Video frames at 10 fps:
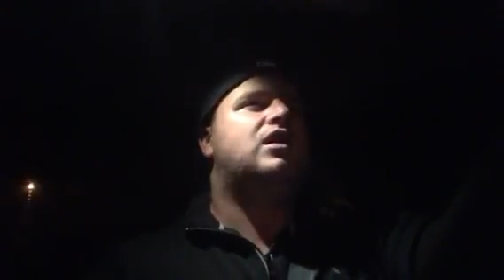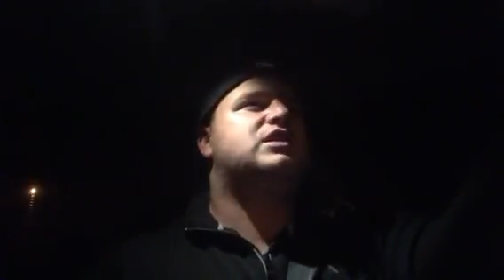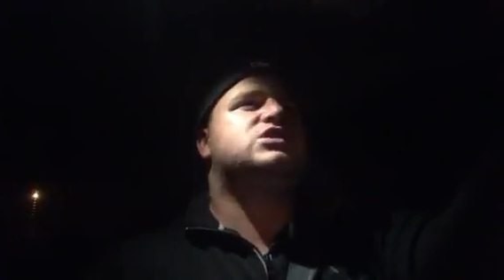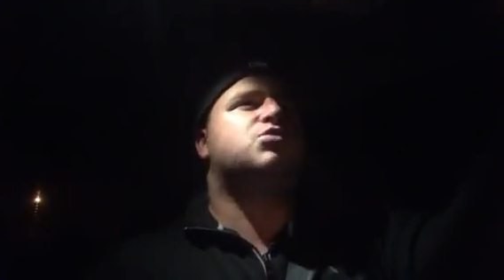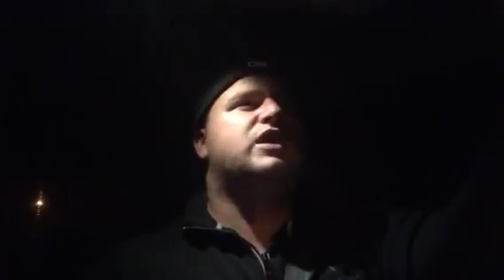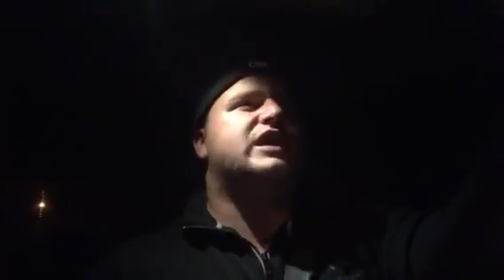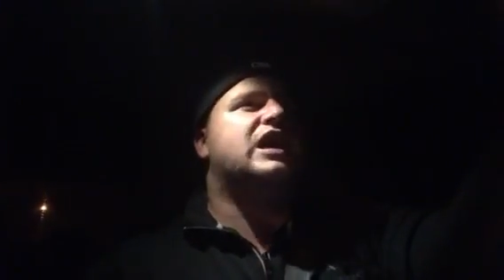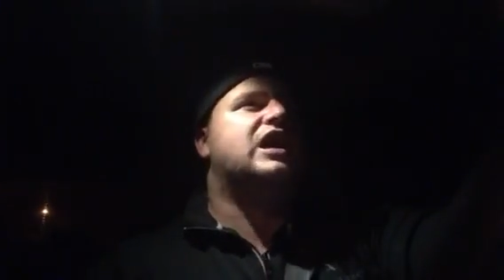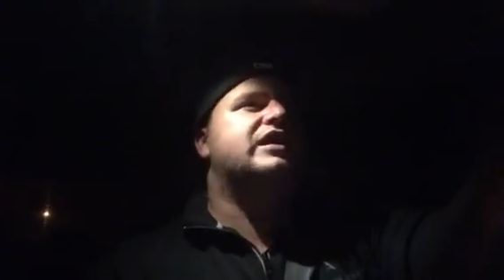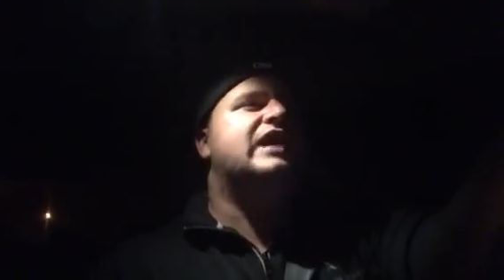I swear to
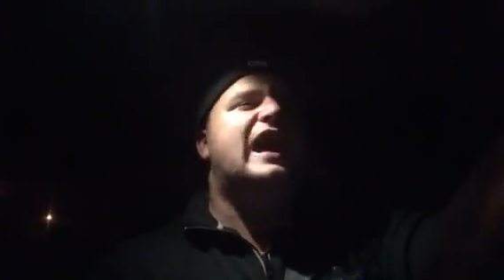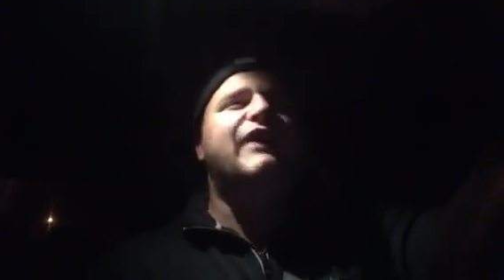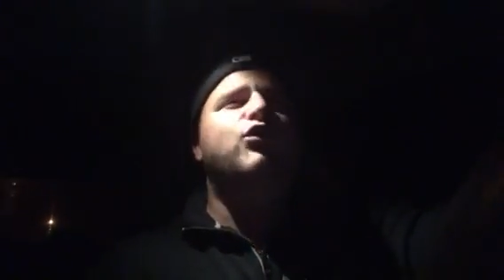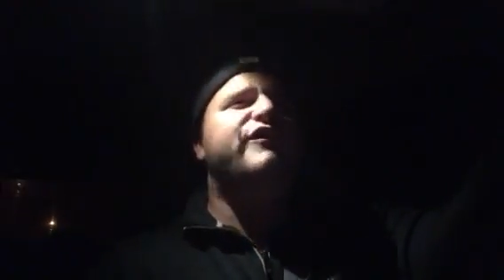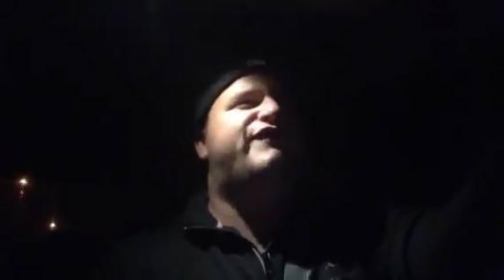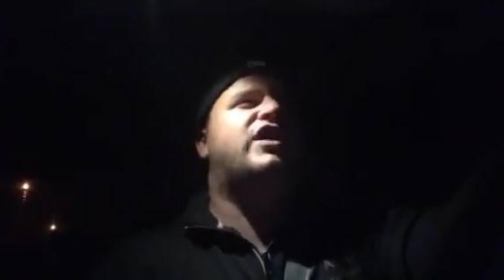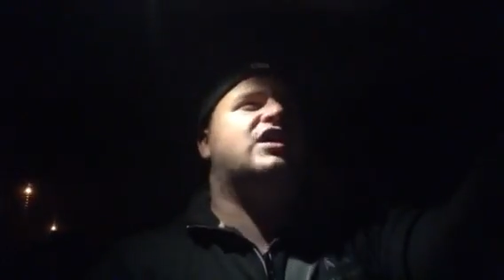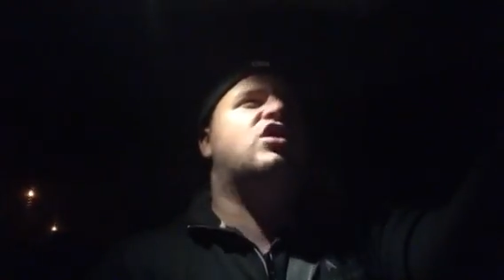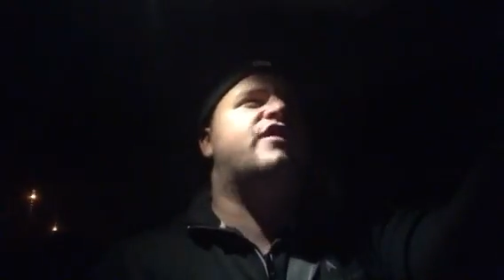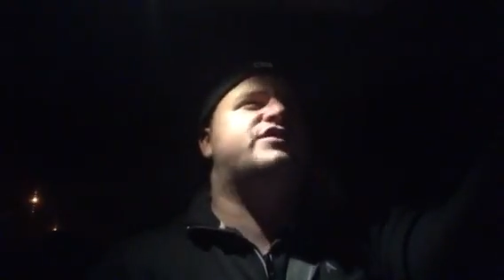God. Everyone
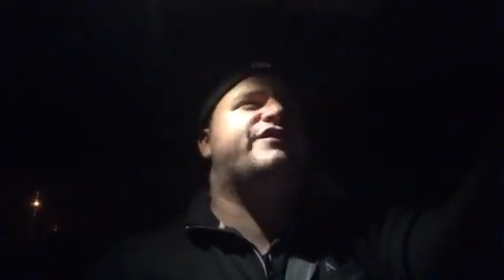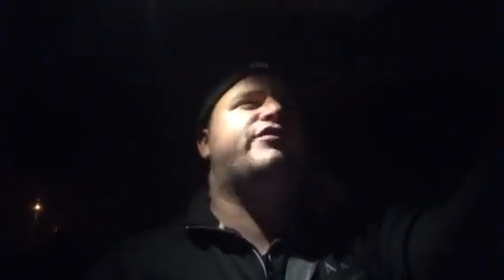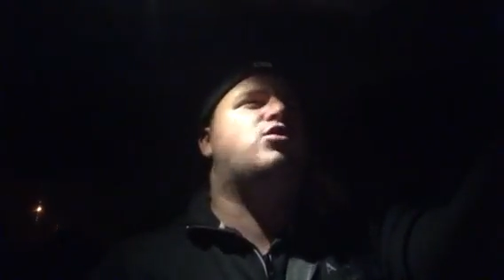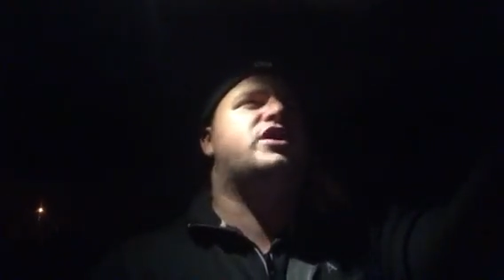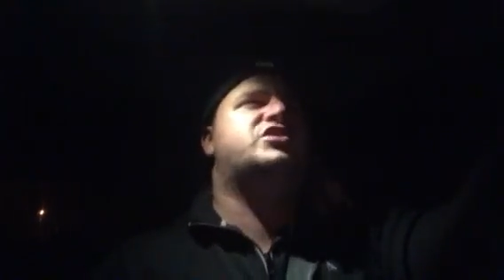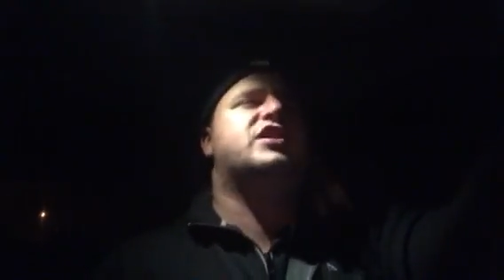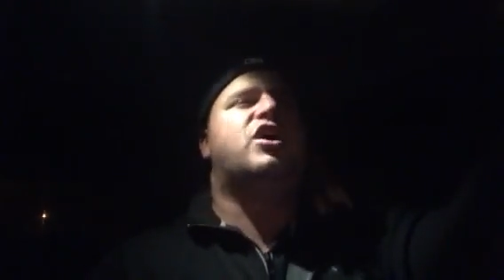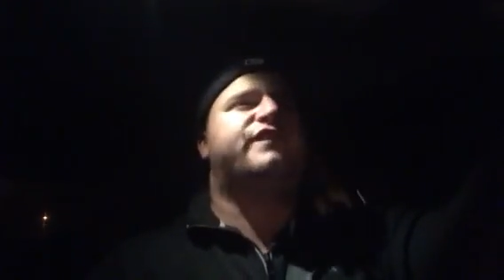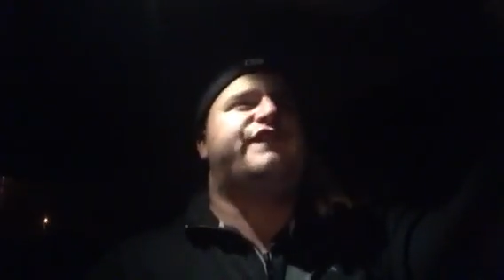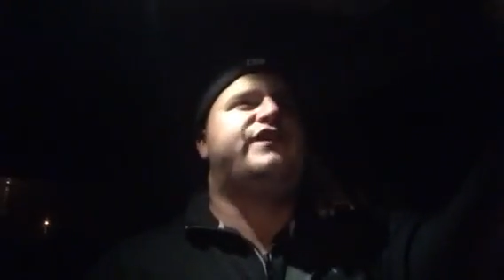fucking loved you for what you did
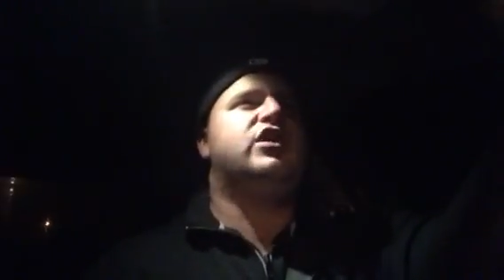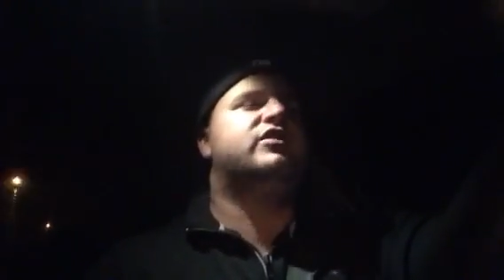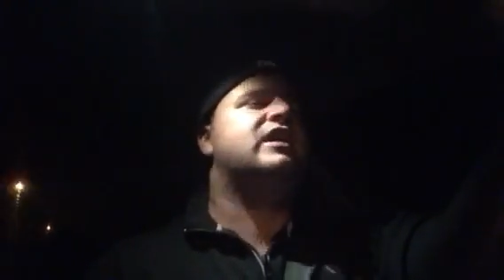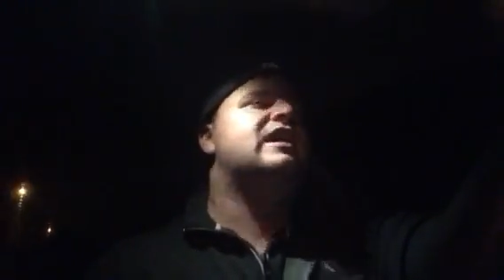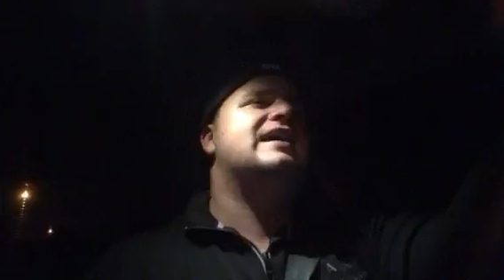off the field